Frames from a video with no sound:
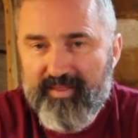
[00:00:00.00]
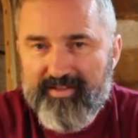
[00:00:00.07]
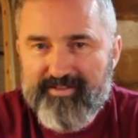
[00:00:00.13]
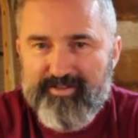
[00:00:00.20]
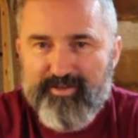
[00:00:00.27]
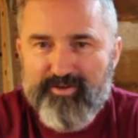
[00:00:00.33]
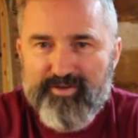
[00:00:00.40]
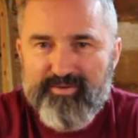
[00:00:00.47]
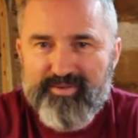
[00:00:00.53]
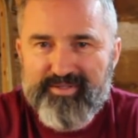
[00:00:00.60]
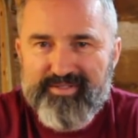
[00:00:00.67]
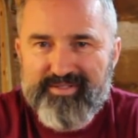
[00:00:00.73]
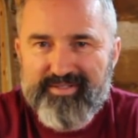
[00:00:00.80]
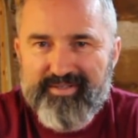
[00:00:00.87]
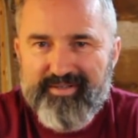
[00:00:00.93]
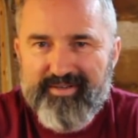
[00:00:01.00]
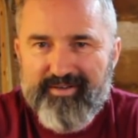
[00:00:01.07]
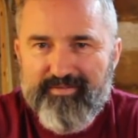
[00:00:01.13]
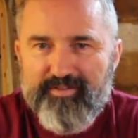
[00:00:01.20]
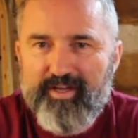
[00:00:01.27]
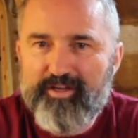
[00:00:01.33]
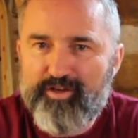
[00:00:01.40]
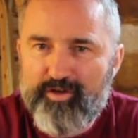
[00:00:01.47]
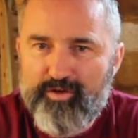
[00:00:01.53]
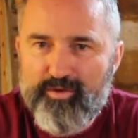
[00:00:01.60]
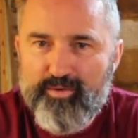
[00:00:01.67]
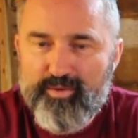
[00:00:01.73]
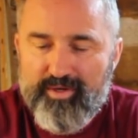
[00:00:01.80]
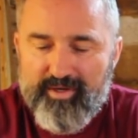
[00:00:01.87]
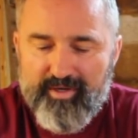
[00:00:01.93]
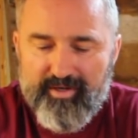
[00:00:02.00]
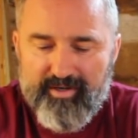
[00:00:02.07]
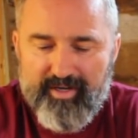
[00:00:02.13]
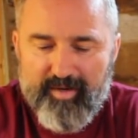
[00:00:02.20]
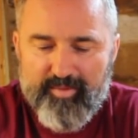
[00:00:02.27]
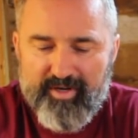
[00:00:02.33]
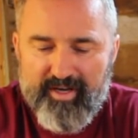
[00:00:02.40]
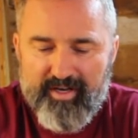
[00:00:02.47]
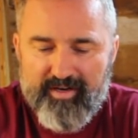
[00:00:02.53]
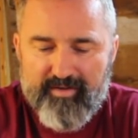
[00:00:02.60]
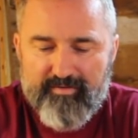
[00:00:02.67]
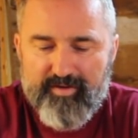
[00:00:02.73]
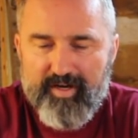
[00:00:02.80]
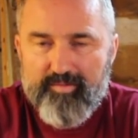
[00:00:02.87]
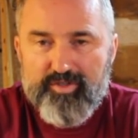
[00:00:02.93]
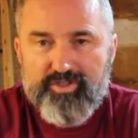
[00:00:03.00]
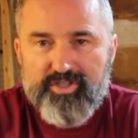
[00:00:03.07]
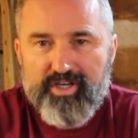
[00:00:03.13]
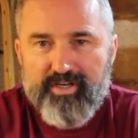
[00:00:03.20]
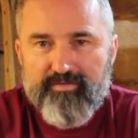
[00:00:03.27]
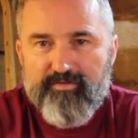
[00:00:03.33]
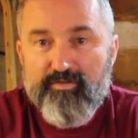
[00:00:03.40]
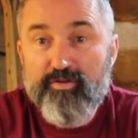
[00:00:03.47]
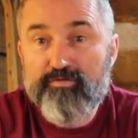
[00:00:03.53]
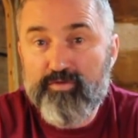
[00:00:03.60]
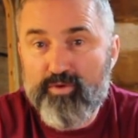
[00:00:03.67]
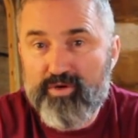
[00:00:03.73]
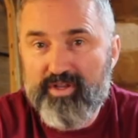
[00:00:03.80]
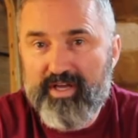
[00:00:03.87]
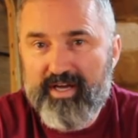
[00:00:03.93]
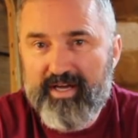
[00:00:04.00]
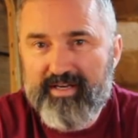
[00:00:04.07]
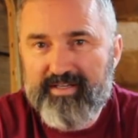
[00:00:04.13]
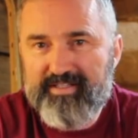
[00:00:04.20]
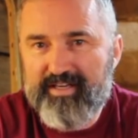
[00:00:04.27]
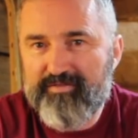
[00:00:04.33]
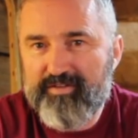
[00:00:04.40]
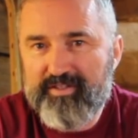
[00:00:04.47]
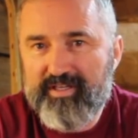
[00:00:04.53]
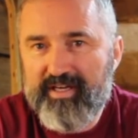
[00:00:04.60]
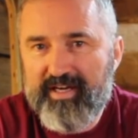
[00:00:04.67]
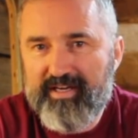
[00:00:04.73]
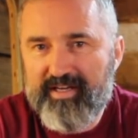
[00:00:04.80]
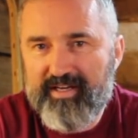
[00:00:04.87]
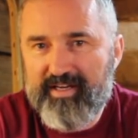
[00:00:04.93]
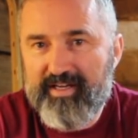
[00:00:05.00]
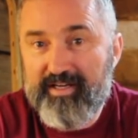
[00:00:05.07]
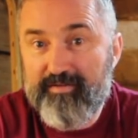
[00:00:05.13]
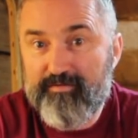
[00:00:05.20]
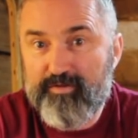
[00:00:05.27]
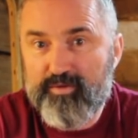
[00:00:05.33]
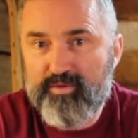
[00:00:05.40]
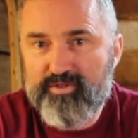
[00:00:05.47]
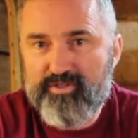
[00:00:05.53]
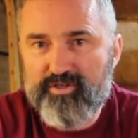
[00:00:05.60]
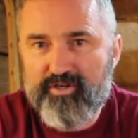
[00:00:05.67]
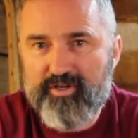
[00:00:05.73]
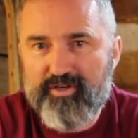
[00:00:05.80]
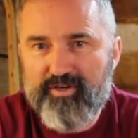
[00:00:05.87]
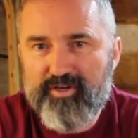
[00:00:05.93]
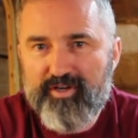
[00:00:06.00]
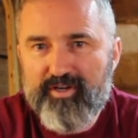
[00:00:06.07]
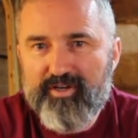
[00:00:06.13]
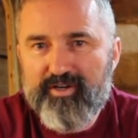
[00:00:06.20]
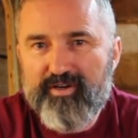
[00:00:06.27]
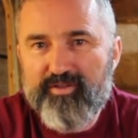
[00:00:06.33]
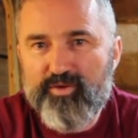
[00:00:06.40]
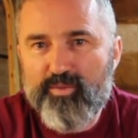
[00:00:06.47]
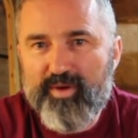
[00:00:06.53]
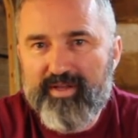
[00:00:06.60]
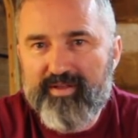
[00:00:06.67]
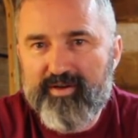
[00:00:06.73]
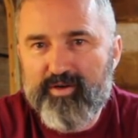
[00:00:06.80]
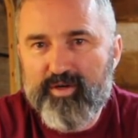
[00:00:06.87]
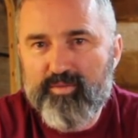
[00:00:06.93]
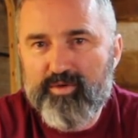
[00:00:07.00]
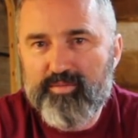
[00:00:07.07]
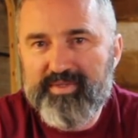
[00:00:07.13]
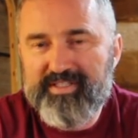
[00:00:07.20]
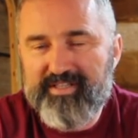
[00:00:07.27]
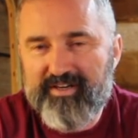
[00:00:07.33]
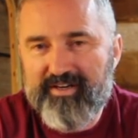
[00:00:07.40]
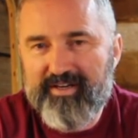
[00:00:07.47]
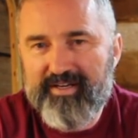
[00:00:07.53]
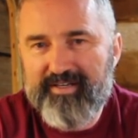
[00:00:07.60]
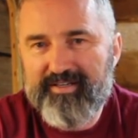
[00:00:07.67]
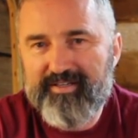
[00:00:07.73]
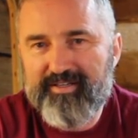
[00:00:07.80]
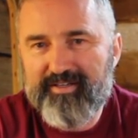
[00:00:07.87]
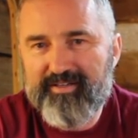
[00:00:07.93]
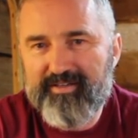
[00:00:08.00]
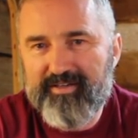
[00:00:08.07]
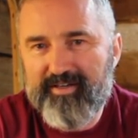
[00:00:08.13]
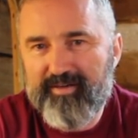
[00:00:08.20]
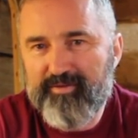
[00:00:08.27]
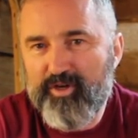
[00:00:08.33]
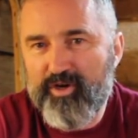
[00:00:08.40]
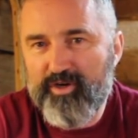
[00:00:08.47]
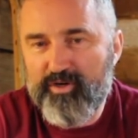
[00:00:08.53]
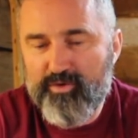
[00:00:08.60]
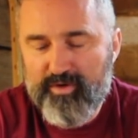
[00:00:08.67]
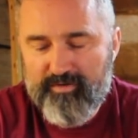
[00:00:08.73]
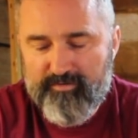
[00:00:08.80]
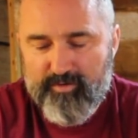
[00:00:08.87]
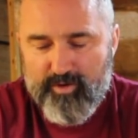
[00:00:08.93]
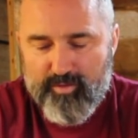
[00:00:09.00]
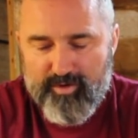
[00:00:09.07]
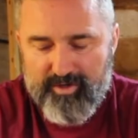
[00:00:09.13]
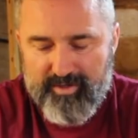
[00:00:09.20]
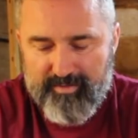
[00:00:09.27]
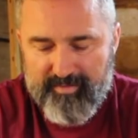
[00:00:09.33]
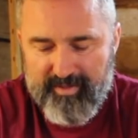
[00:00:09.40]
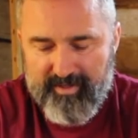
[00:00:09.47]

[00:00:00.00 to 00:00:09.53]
So it was, thank you Upper Canada Fibre Shed for that. It definitely had an influence on the way that I will be dyeing yarn going forward.